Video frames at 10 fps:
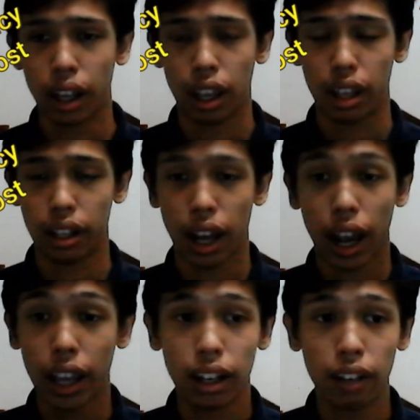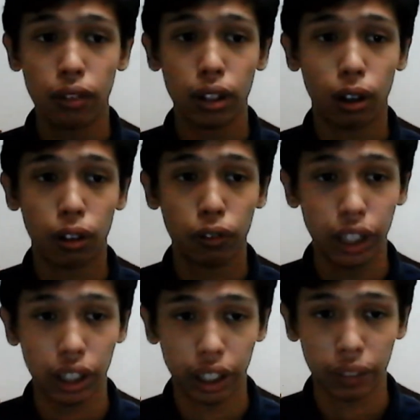at high level of
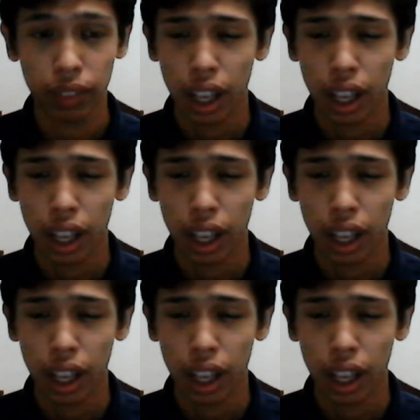gearing.